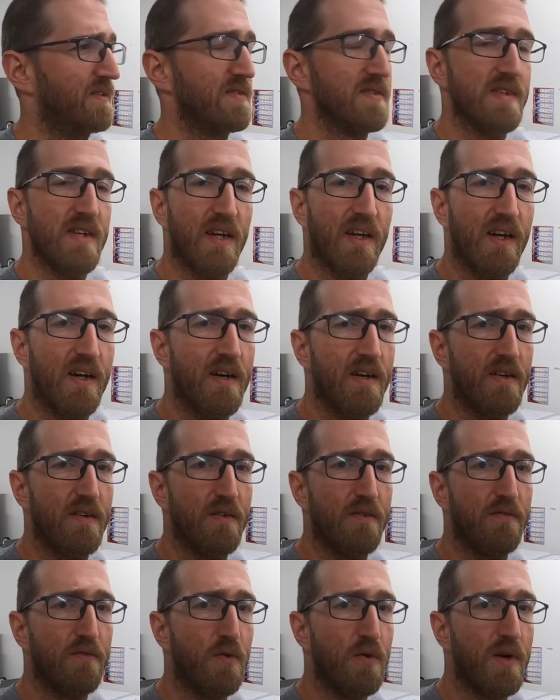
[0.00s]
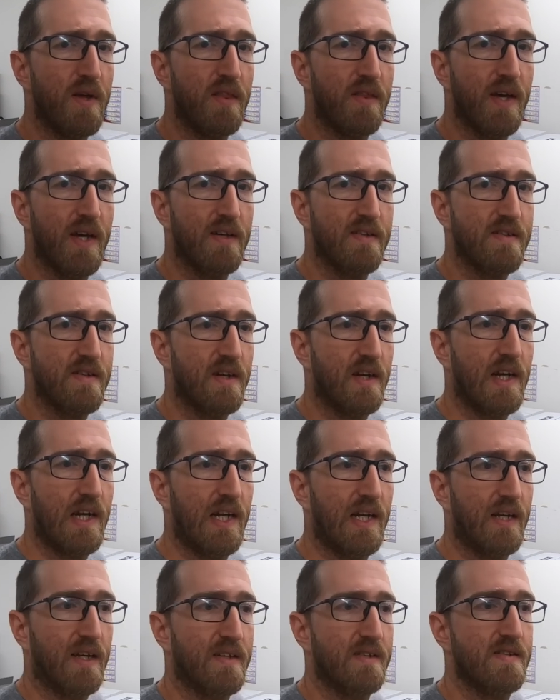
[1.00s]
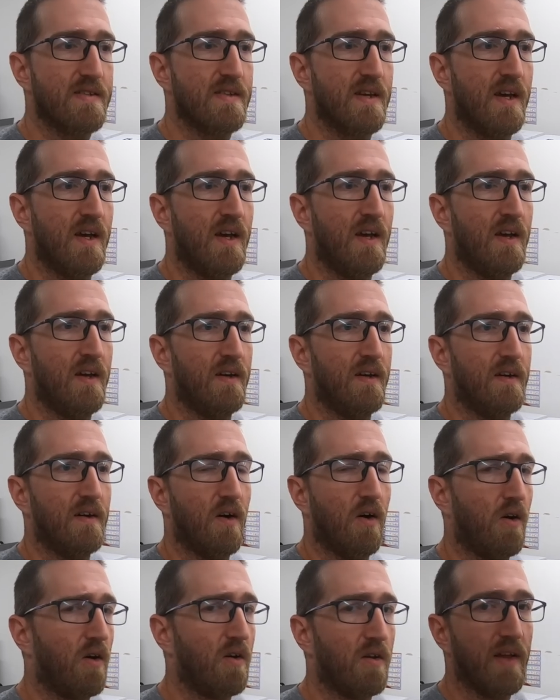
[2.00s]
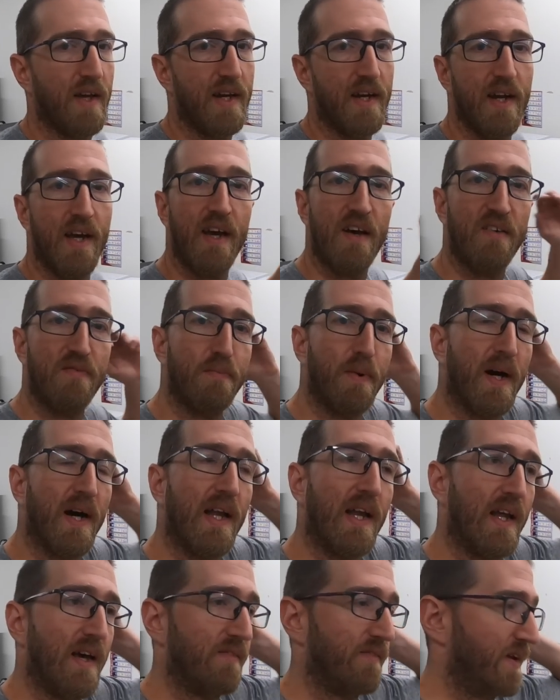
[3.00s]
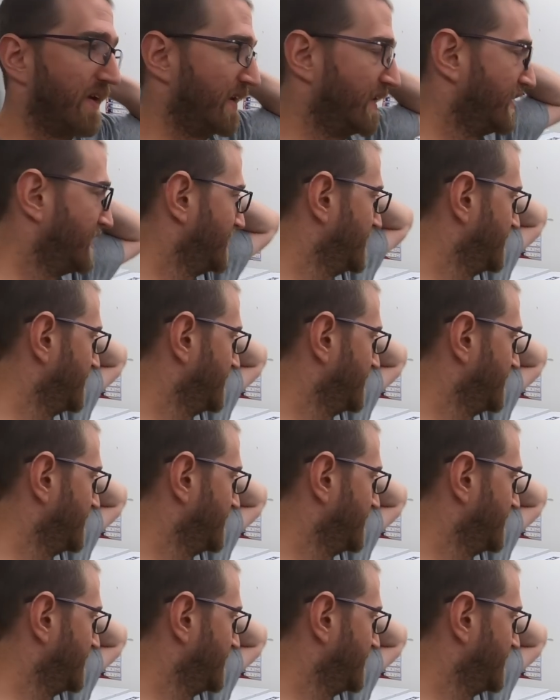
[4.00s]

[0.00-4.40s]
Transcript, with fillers: It was like 140,000 clicks, all 8.5 by 11.